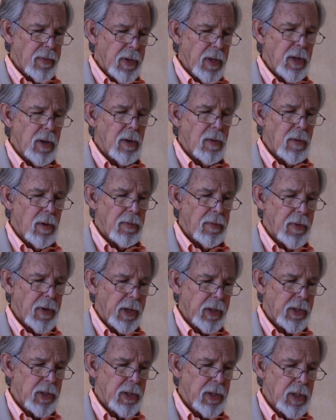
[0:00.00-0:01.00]
inner
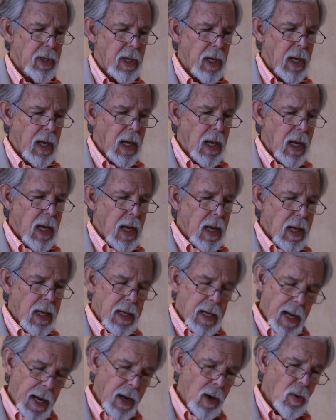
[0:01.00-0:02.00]
reflection and
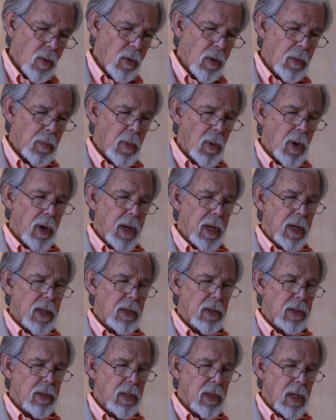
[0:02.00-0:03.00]
outward
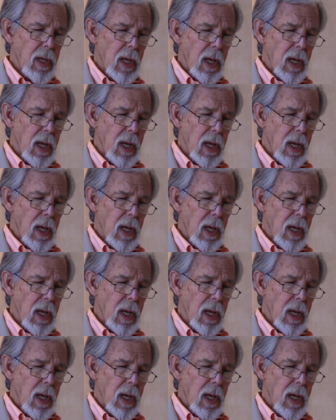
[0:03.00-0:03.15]
praise